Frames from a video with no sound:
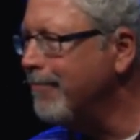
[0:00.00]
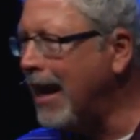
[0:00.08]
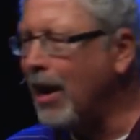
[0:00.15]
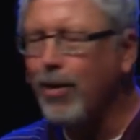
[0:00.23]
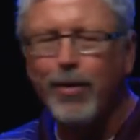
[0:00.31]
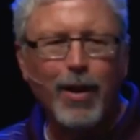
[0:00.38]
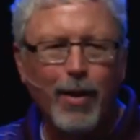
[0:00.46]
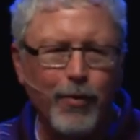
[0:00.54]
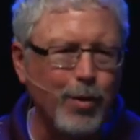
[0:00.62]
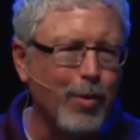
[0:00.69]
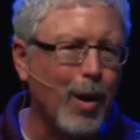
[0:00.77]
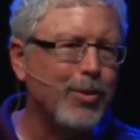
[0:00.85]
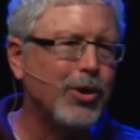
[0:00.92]
Now, a
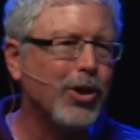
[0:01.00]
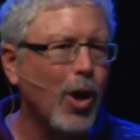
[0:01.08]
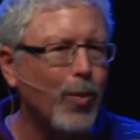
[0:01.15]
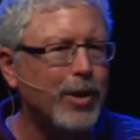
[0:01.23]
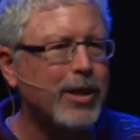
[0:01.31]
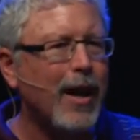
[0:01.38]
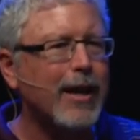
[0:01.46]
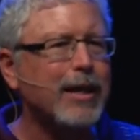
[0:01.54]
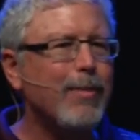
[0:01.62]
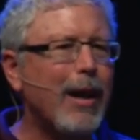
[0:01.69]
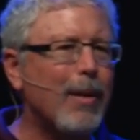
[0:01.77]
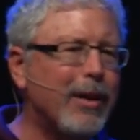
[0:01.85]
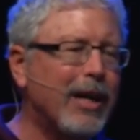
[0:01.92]
few moments ago, we talked
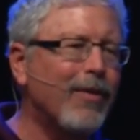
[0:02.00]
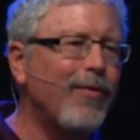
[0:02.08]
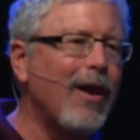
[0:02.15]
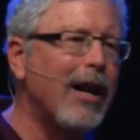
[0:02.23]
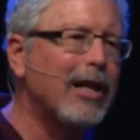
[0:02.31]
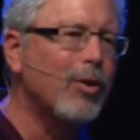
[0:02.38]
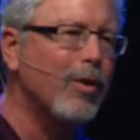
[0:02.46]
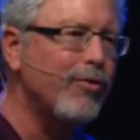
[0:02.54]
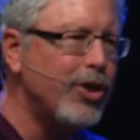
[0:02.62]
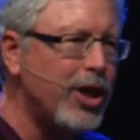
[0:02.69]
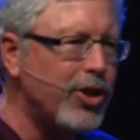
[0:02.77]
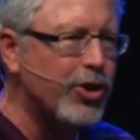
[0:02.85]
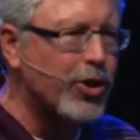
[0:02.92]
about being a follower of
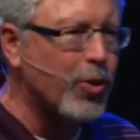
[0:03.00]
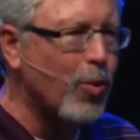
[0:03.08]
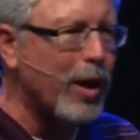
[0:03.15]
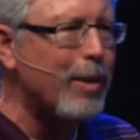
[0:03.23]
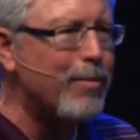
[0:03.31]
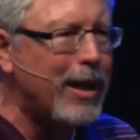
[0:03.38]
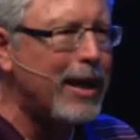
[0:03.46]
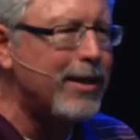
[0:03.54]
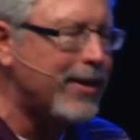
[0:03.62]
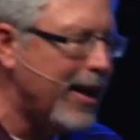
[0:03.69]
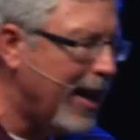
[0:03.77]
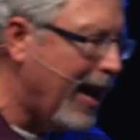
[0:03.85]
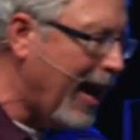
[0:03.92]
Jesus and what it
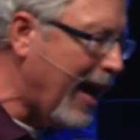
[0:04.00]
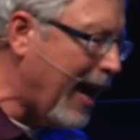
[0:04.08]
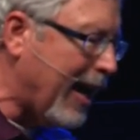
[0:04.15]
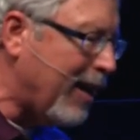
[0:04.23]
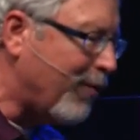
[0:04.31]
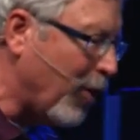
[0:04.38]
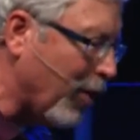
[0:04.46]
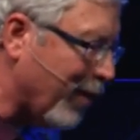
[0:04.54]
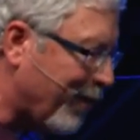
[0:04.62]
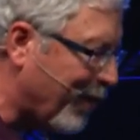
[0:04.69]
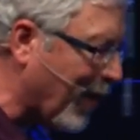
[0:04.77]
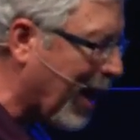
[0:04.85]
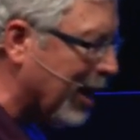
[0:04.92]
means. And, if you're a
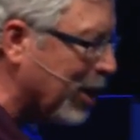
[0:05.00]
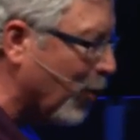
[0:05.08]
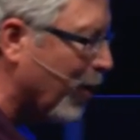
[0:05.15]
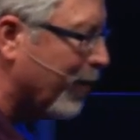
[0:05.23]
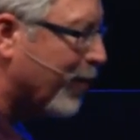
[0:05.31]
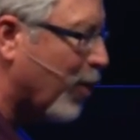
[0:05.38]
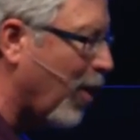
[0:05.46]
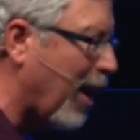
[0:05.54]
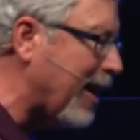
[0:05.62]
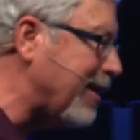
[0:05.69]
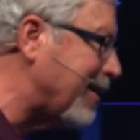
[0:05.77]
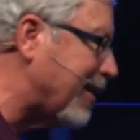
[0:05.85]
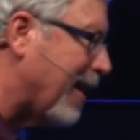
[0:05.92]
follower of
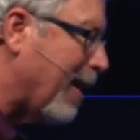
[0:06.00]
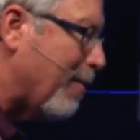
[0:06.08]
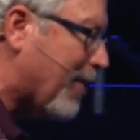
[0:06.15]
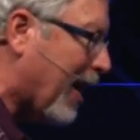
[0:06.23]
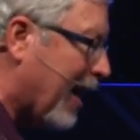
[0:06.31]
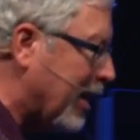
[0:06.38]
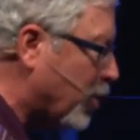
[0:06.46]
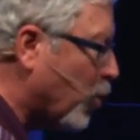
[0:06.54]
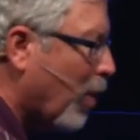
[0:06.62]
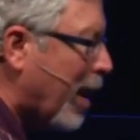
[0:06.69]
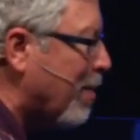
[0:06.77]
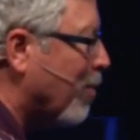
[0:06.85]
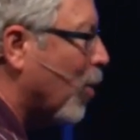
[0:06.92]
Christ, uh, it's
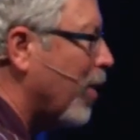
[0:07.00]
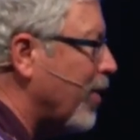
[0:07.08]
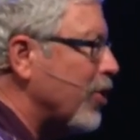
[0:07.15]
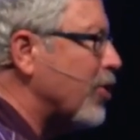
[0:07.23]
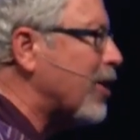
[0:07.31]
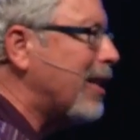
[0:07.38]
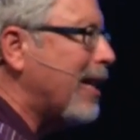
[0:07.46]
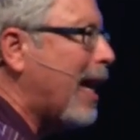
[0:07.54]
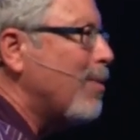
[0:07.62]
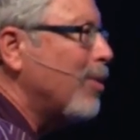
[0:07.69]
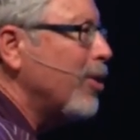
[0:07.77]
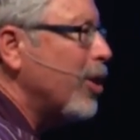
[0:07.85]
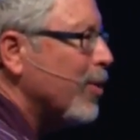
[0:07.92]
way more than just a
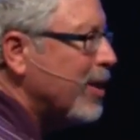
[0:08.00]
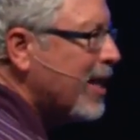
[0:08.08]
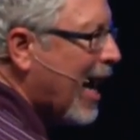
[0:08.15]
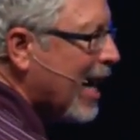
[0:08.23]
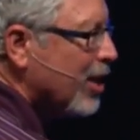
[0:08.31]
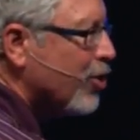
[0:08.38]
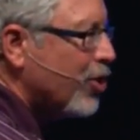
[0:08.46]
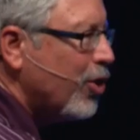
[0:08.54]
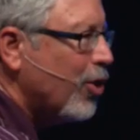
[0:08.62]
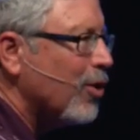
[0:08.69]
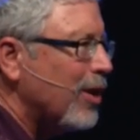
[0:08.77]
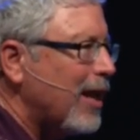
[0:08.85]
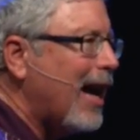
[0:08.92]
label you attach to
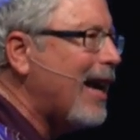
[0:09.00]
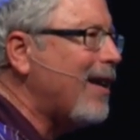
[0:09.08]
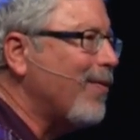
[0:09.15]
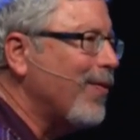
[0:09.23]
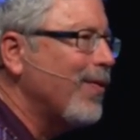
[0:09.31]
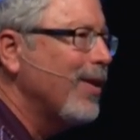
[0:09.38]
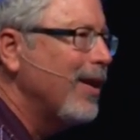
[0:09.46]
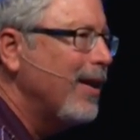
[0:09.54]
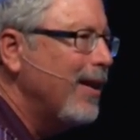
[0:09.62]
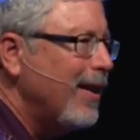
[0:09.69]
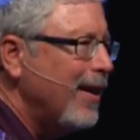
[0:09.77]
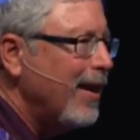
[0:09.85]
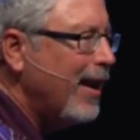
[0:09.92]
your life.
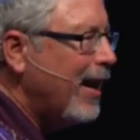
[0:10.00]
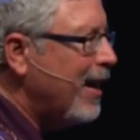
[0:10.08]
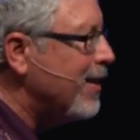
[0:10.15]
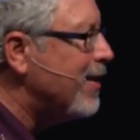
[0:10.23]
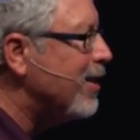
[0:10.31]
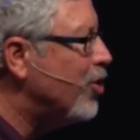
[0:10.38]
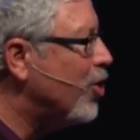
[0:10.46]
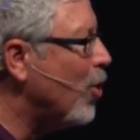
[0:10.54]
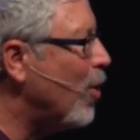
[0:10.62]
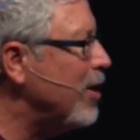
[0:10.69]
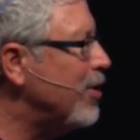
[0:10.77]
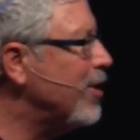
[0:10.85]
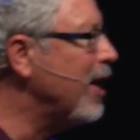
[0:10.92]
It is a
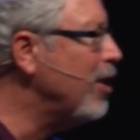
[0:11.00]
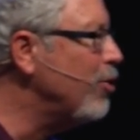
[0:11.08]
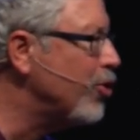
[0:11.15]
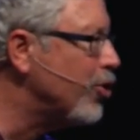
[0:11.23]
choice that you